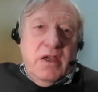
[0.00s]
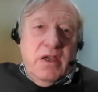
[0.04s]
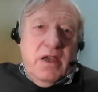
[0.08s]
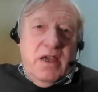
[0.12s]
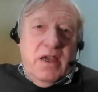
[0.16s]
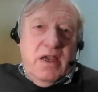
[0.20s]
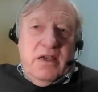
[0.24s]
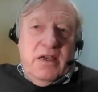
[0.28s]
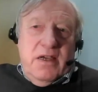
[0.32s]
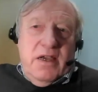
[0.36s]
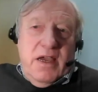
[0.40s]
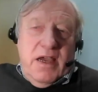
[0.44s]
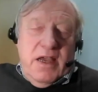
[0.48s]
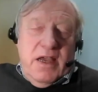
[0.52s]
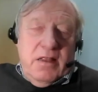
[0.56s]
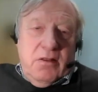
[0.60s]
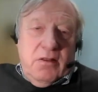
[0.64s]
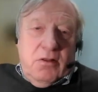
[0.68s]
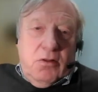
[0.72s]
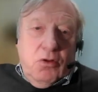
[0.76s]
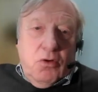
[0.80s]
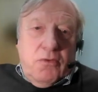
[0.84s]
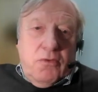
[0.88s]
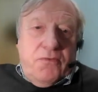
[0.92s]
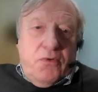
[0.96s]

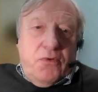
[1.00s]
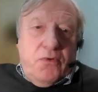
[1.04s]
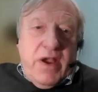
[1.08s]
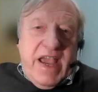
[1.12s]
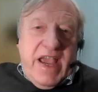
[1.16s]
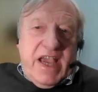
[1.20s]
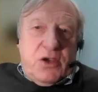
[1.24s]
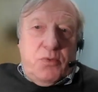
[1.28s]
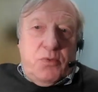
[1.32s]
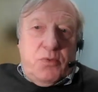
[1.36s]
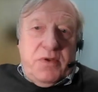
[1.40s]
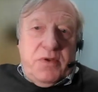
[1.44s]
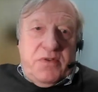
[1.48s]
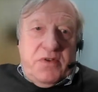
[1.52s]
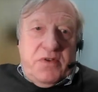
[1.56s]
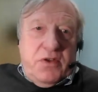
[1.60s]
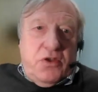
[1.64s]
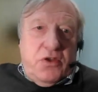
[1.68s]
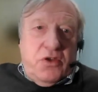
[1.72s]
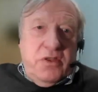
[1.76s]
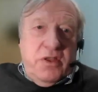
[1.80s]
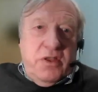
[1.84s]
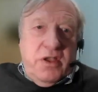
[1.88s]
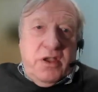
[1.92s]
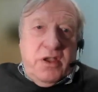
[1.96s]
and look for
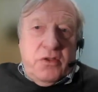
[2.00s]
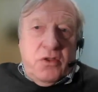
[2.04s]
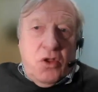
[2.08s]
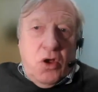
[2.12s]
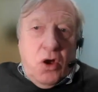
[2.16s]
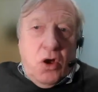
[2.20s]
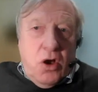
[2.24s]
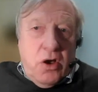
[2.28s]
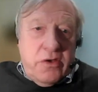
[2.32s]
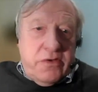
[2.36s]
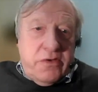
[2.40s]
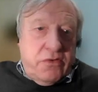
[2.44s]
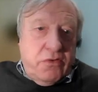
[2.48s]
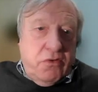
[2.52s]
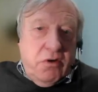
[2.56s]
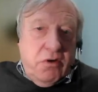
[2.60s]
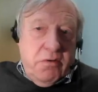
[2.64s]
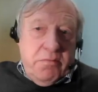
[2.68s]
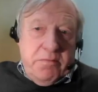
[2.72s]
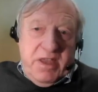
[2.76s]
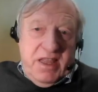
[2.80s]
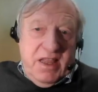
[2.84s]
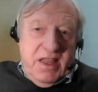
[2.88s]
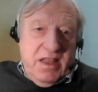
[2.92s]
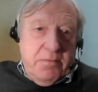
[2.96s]
acquisition in North or
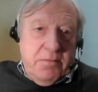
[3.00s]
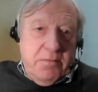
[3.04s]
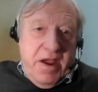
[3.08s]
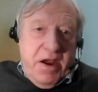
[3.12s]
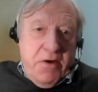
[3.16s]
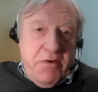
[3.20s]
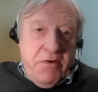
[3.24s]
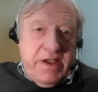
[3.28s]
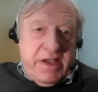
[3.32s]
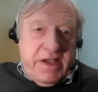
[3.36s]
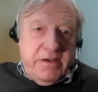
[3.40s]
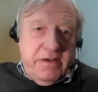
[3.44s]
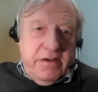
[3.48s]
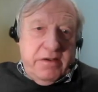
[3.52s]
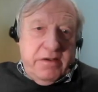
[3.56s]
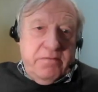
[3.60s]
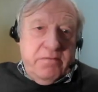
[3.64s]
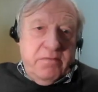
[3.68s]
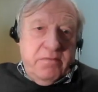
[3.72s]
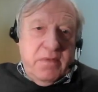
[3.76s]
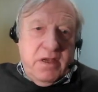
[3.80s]
Middle America.